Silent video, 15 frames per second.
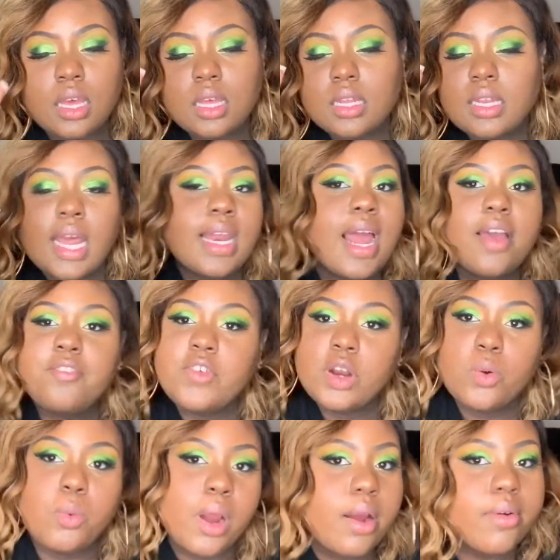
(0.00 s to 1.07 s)
They're not
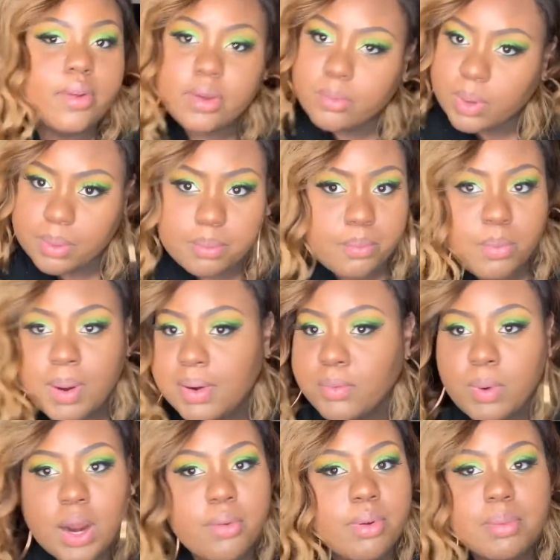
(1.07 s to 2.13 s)
gonna worry with
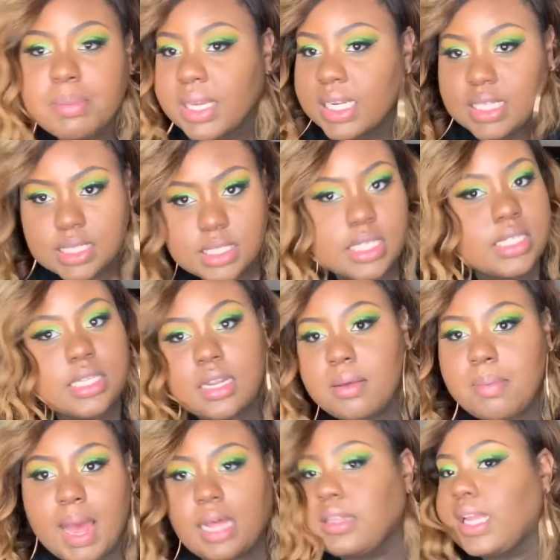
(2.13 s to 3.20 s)
worry me this season
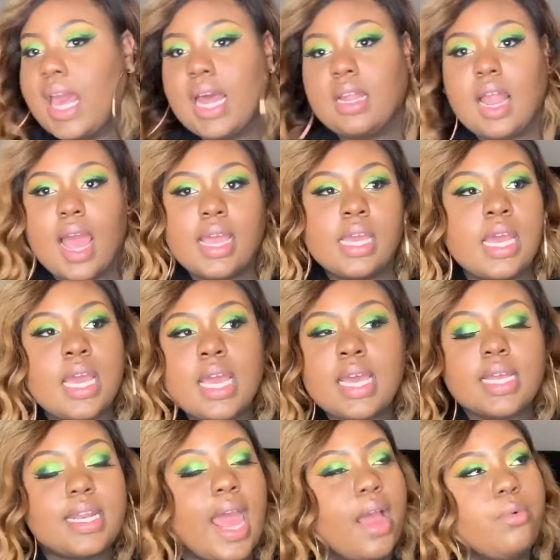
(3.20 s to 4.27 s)
about that. Like
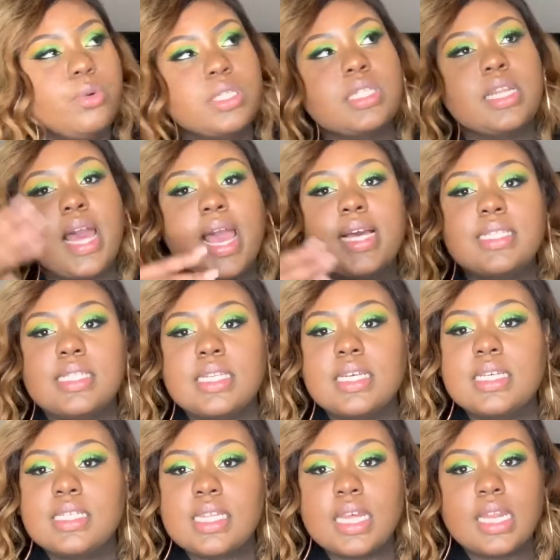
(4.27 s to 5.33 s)
that was last
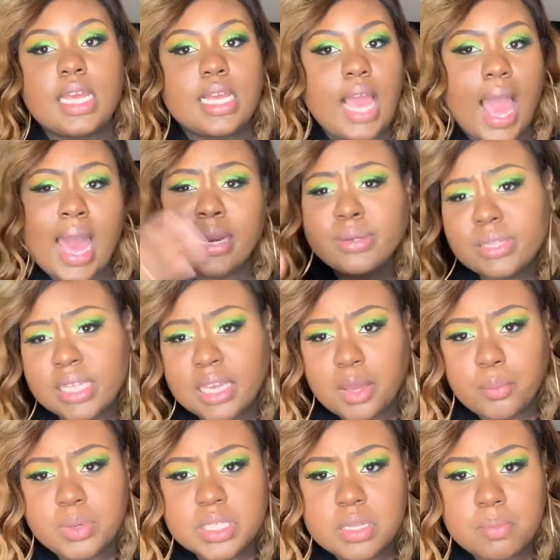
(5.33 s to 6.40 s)
season. I don't think it
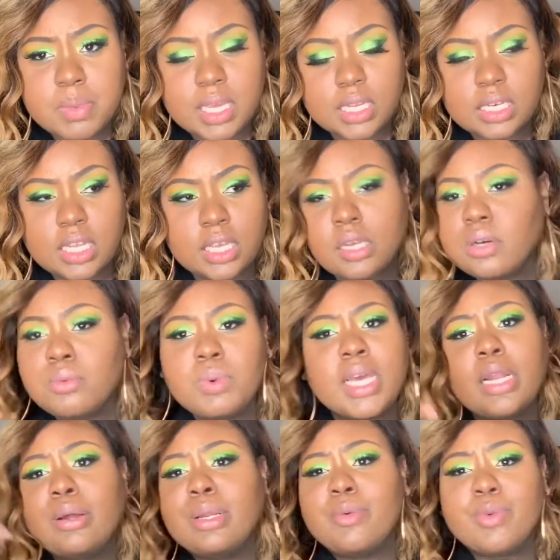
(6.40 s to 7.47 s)
was a big deal. We
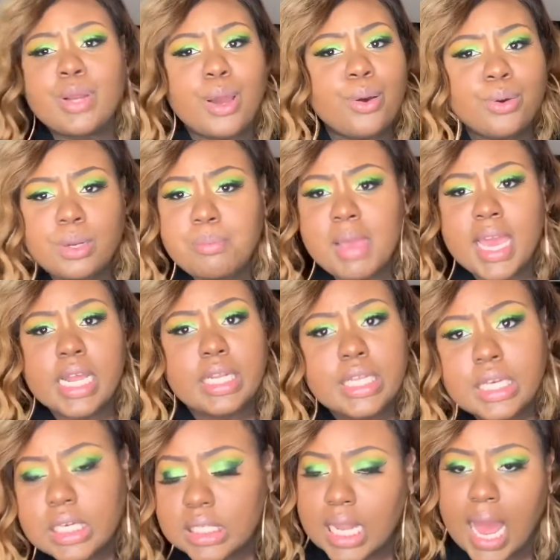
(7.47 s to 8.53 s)
don't even know who the man
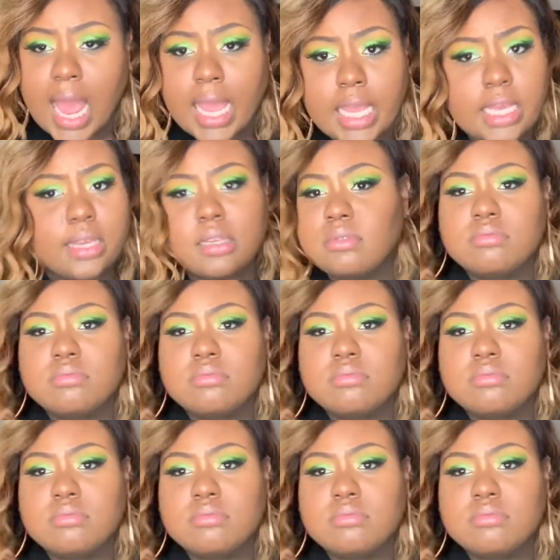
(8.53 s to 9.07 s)
looked like.